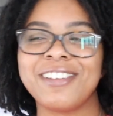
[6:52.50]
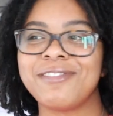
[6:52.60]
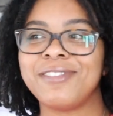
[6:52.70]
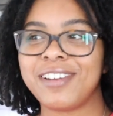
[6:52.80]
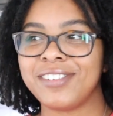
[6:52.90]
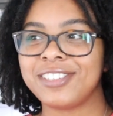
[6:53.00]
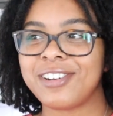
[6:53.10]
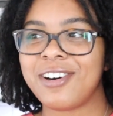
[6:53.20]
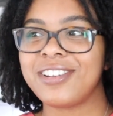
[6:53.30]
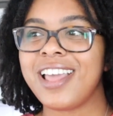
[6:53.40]
whatever it's
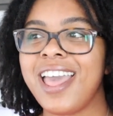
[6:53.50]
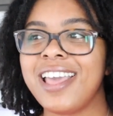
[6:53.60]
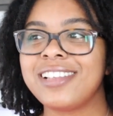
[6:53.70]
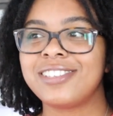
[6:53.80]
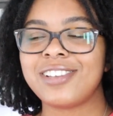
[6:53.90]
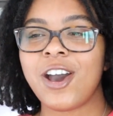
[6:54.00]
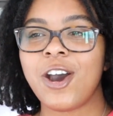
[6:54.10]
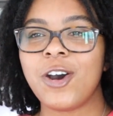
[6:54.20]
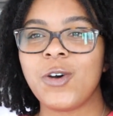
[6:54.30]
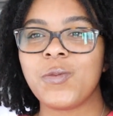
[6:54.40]
called.
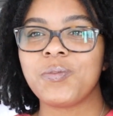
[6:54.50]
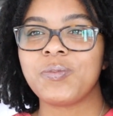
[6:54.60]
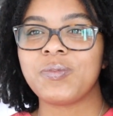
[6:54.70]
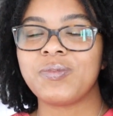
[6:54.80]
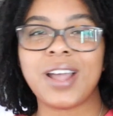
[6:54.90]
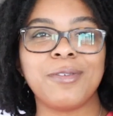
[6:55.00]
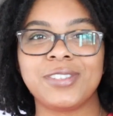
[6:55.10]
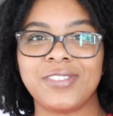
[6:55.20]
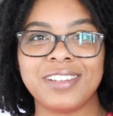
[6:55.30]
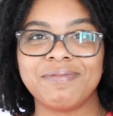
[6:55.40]
So that
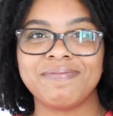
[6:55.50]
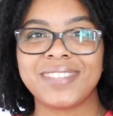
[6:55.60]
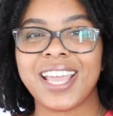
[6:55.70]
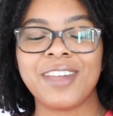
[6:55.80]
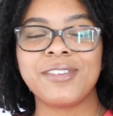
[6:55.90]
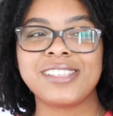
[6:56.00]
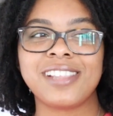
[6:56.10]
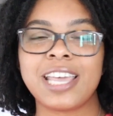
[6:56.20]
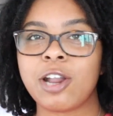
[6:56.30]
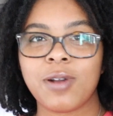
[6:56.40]
was fun. It wasn't
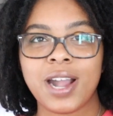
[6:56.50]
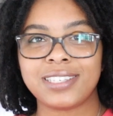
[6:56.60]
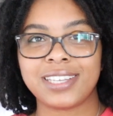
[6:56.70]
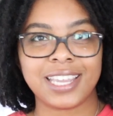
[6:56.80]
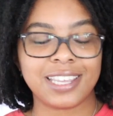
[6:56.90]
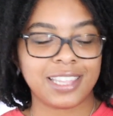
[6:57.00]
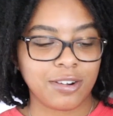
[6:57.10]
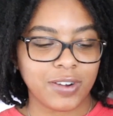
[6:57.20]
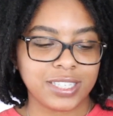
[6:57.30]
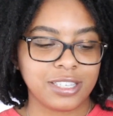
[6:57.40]
like harassed like anything
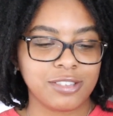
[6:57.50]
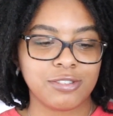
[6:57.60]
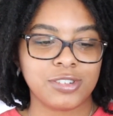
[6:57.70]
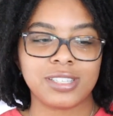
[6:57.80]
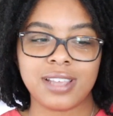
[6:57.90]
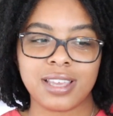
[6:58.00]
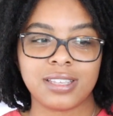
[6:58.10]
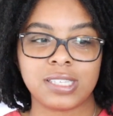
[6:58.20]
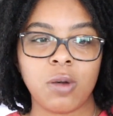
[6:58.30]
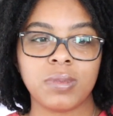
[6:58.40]
crazy. There was just like
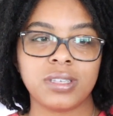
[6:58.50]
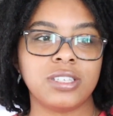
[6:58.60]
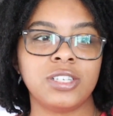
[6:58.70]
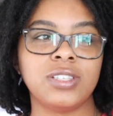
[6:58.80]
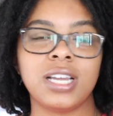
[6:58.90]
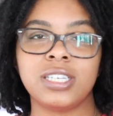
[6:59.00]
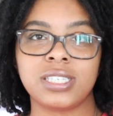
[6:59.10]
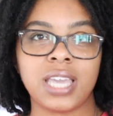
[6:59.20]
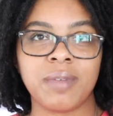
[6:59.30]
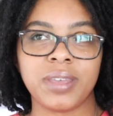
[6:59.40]
this homeless dude that
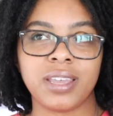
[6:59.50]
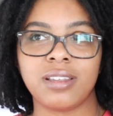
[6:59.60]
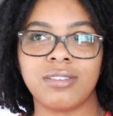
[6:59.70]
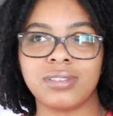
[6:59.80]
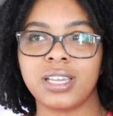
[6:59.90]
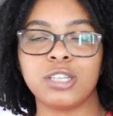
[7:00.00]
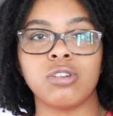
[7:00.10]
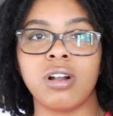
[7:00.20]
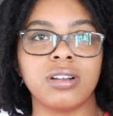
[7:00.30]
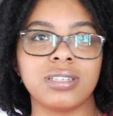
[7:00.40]
just came in, he was like
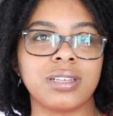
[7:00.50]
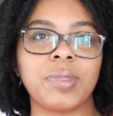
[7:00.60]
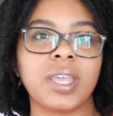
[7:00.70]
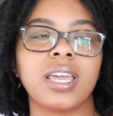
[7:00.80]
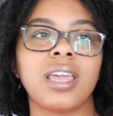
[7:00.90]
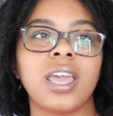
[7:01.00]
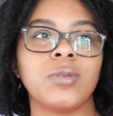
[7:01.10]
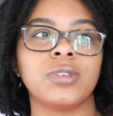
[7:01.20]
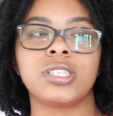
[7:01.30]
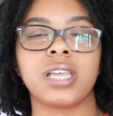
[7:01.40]
drunk or something,
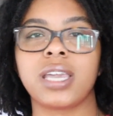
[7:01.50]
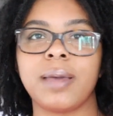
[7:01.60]
and just like